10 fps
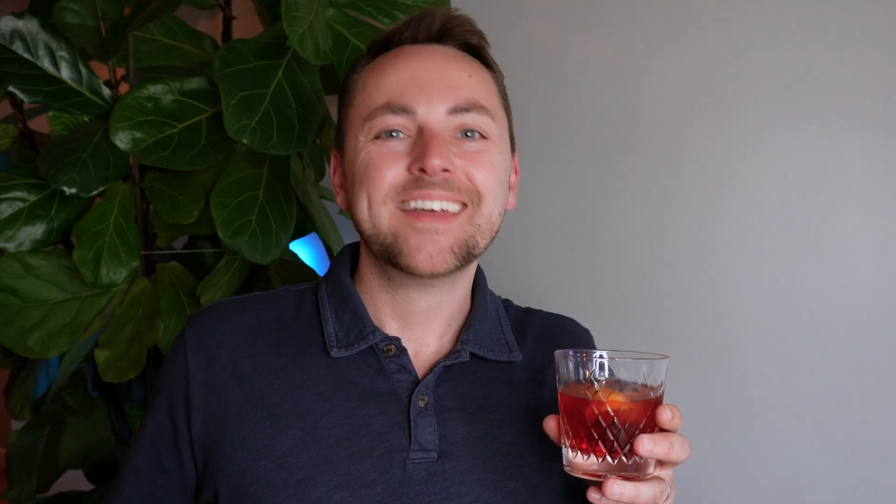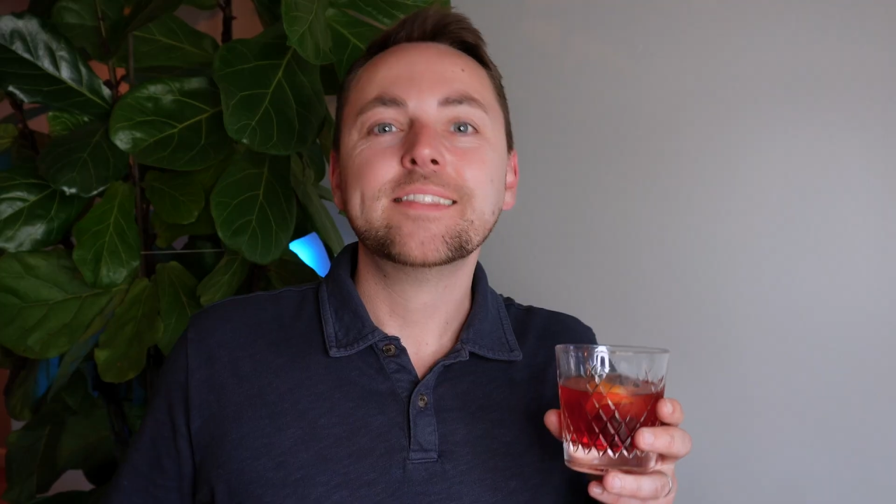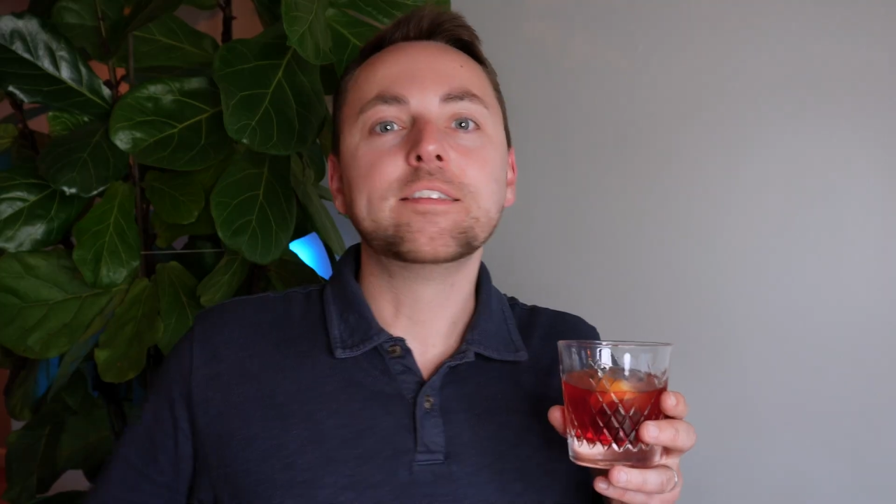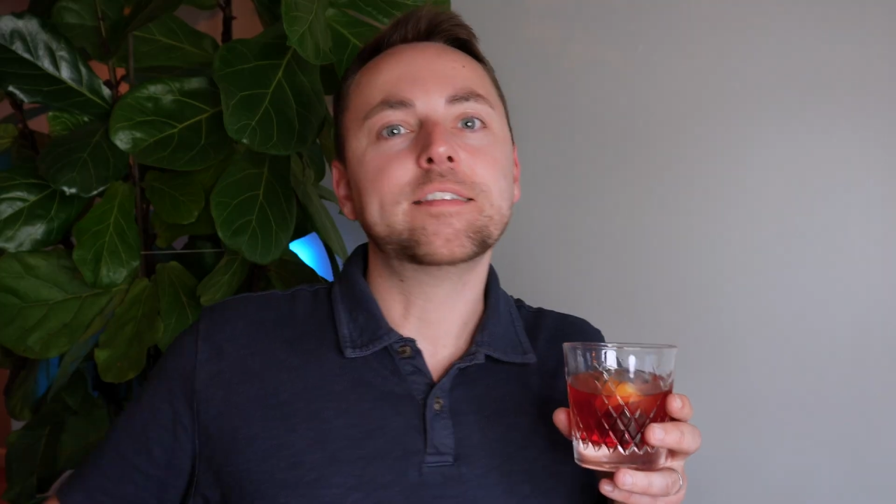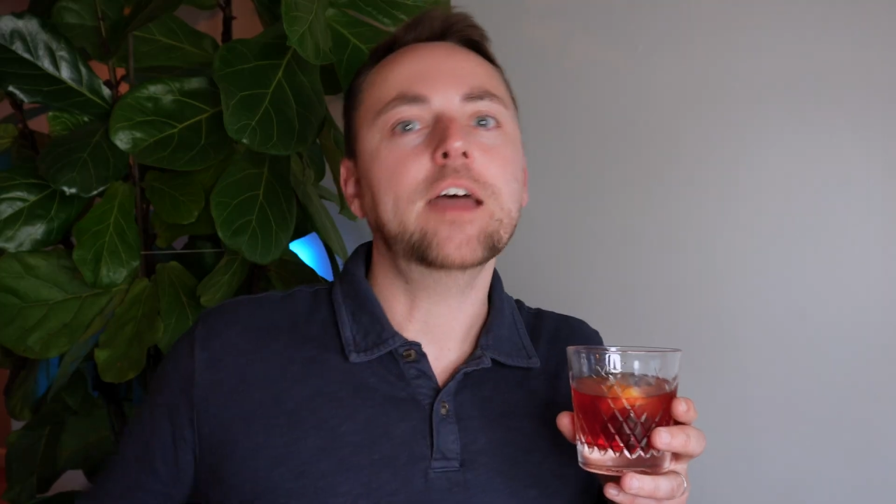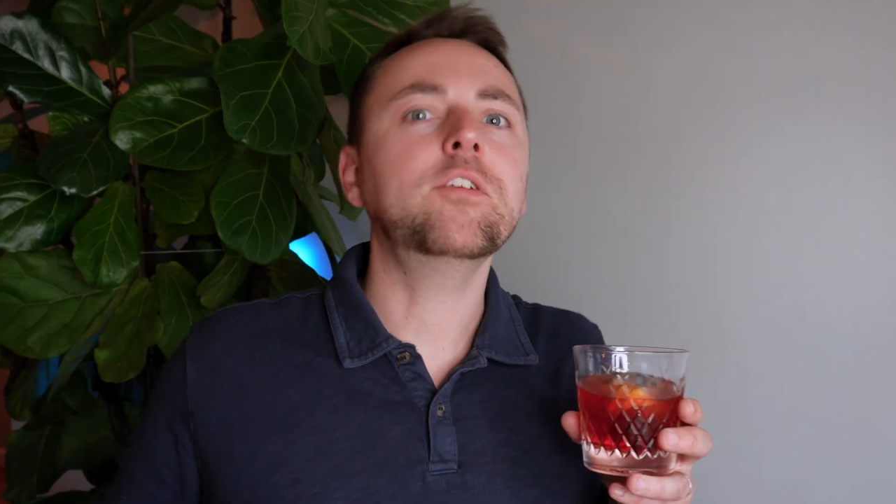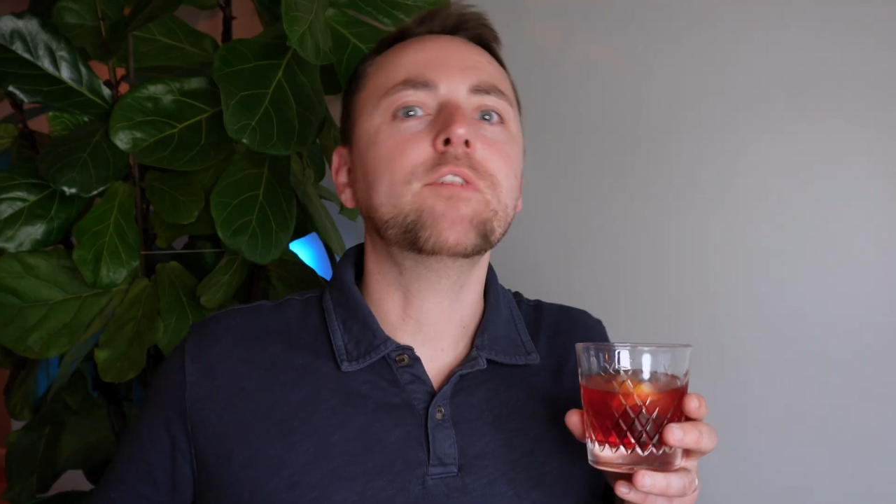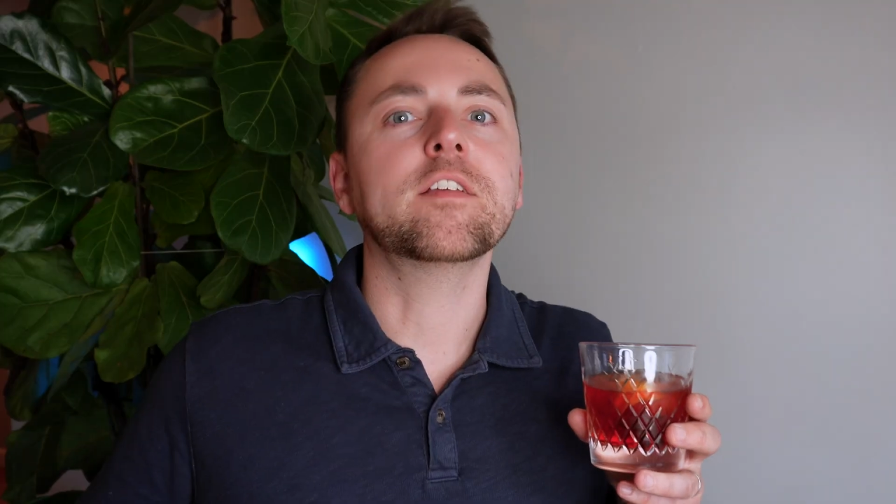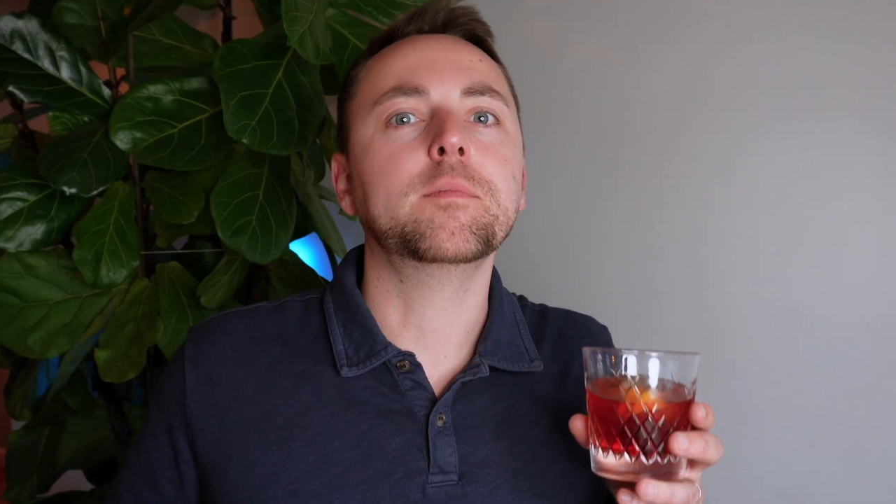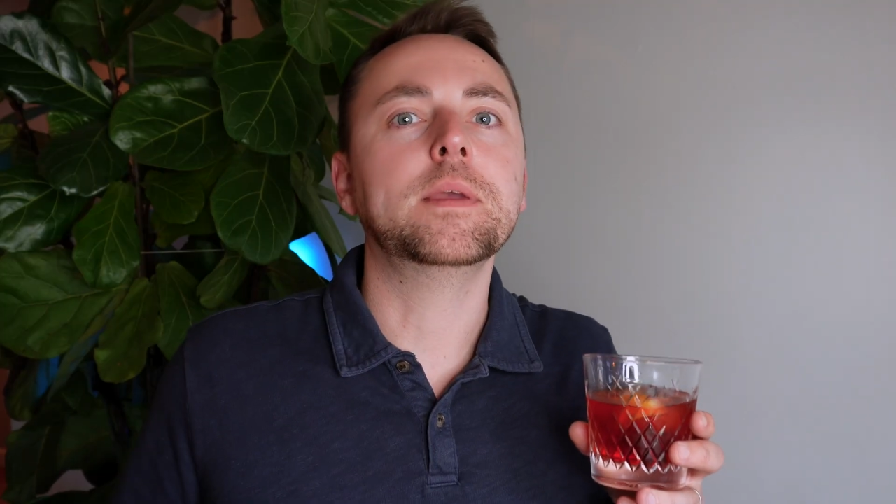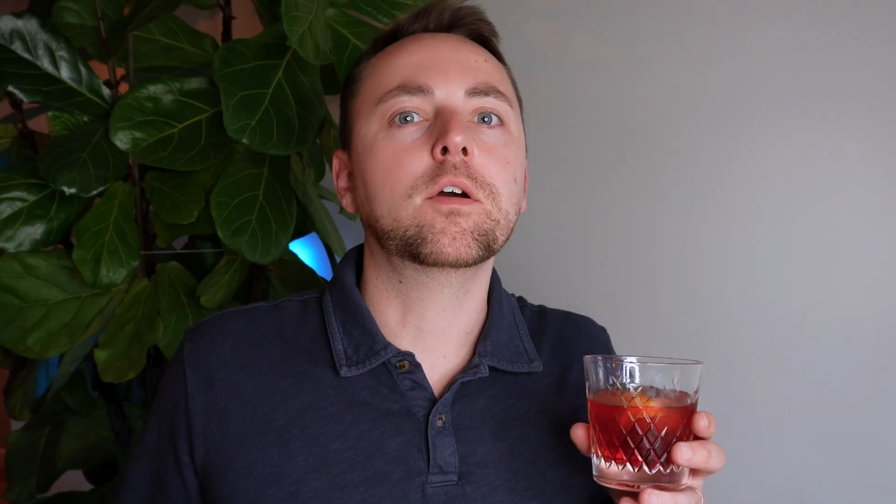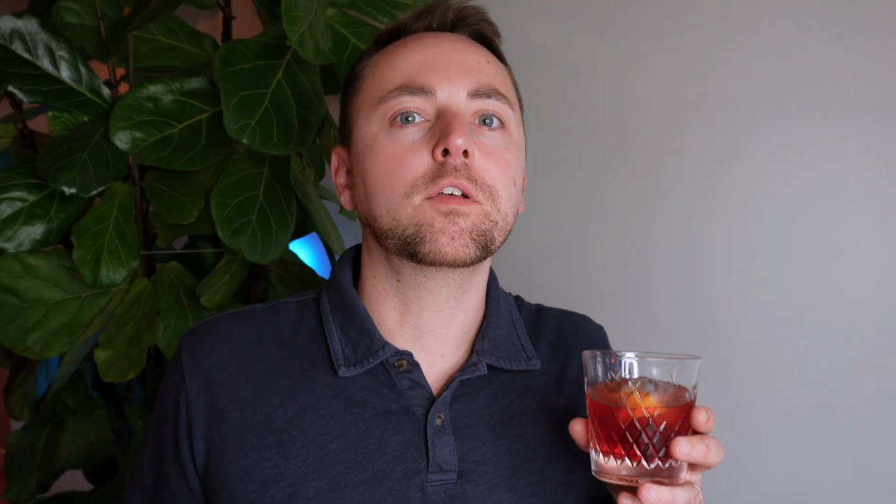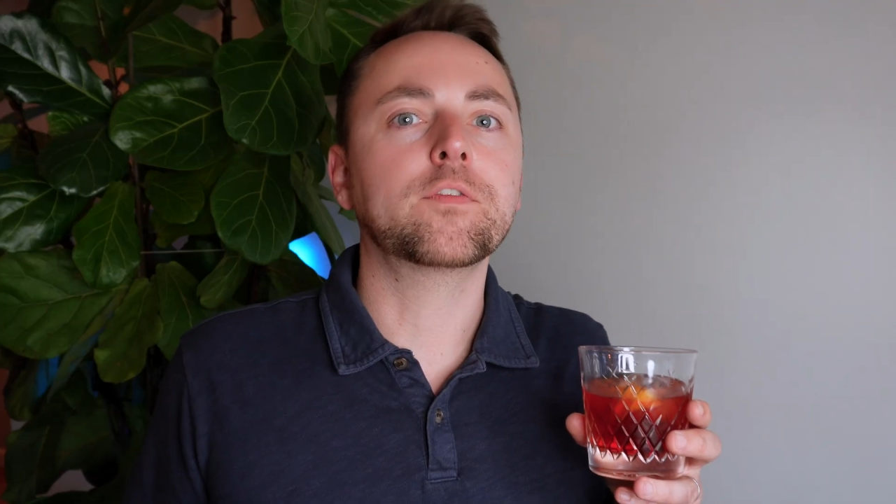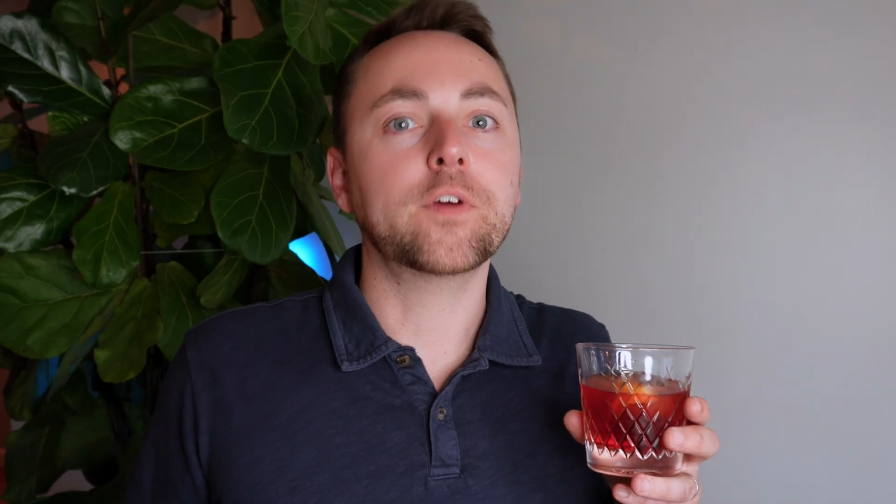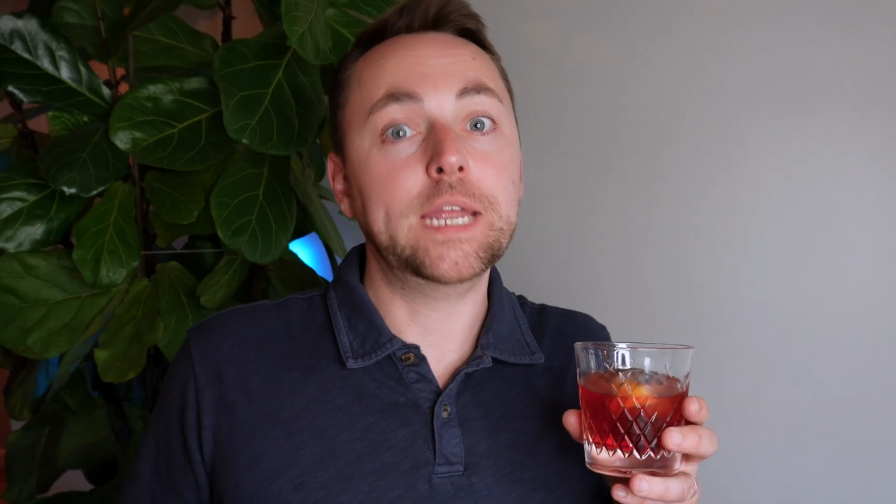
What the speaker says: The standard recipe calls for